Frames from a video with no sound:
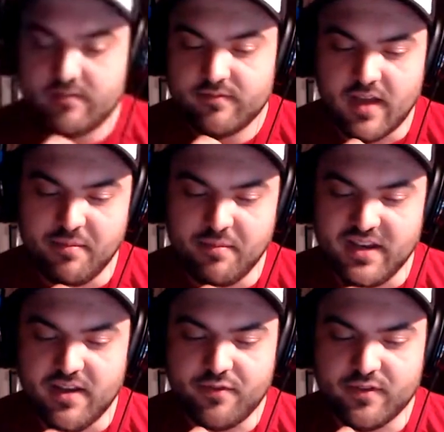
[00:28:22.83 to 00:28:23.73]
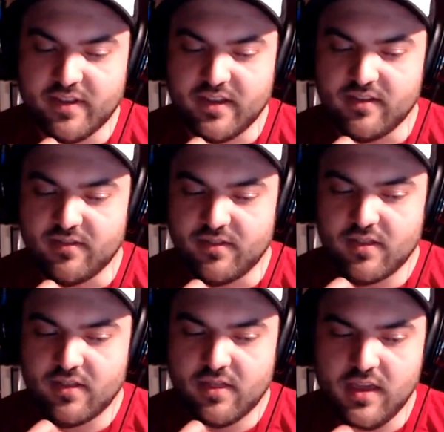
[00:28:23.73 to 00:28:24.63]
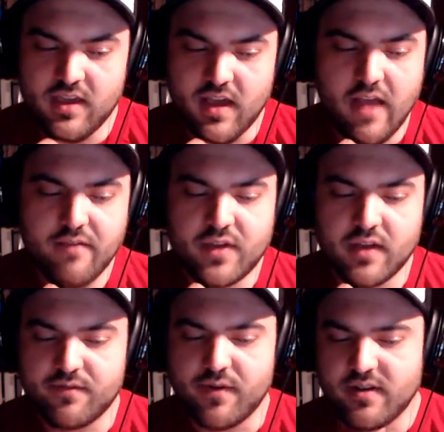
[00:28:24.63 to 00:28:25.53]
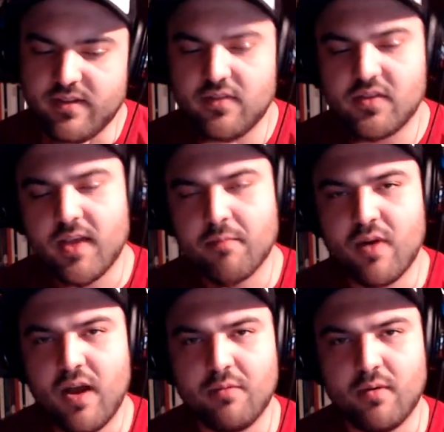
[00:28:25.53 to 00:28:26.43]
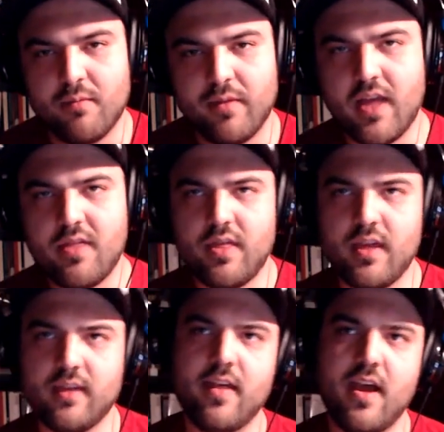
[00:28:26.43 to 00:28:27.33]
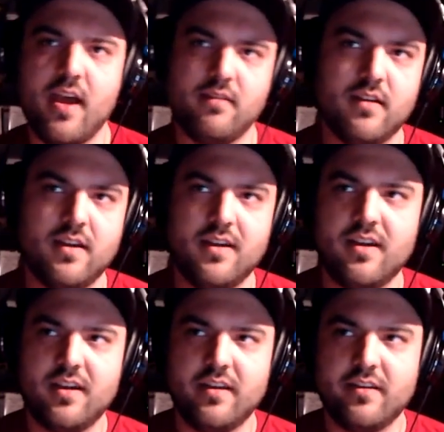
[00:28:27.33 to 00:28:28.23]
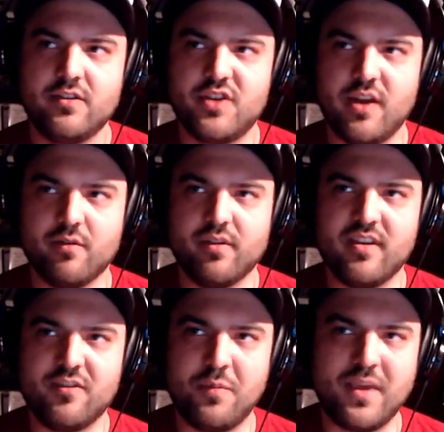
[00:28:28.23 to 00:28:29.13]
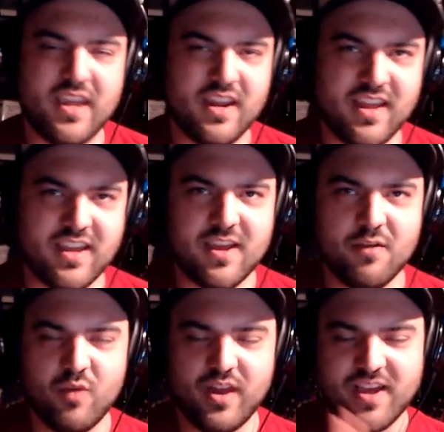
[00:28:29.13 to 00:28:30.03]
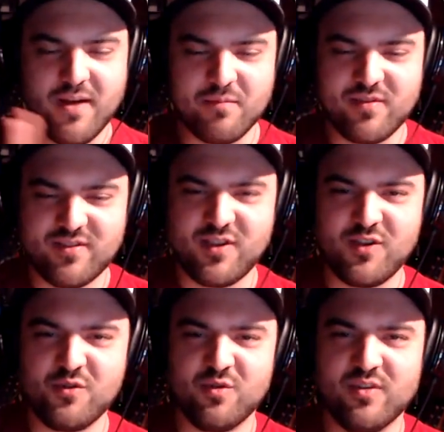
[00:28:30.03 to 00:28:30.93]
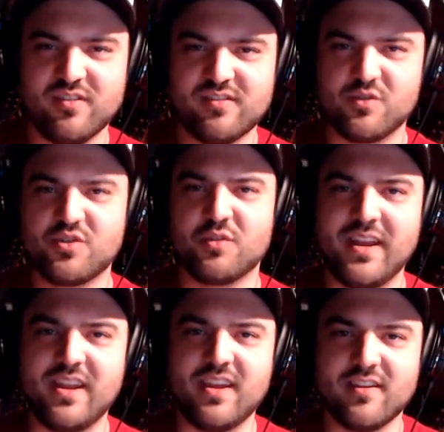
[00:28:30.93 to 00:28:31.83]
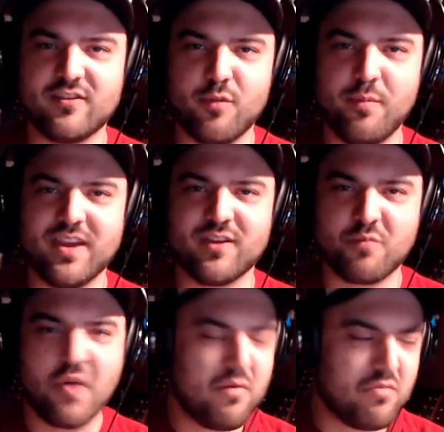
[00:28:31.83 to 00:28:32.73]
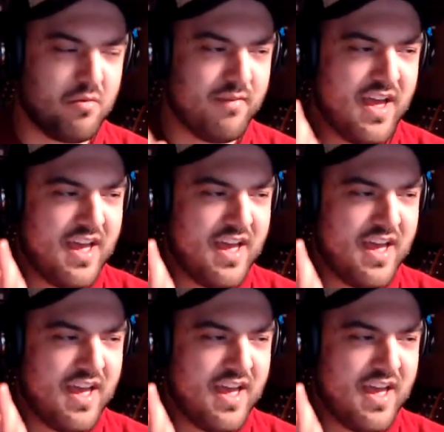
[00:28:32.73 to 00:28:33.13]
I mean, definitely I've confronted the same problem, and I think that generally speaking, when it comes to social media is the biggest problem.